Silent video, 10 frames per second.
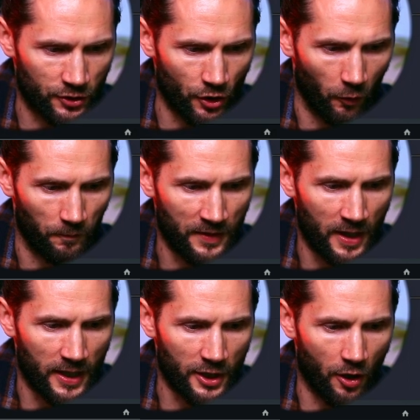So
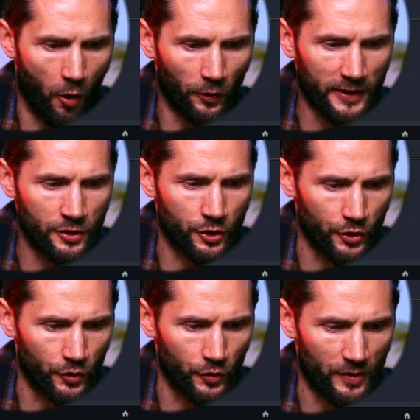in order
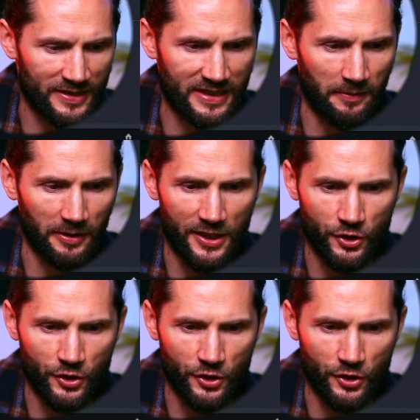to stabilize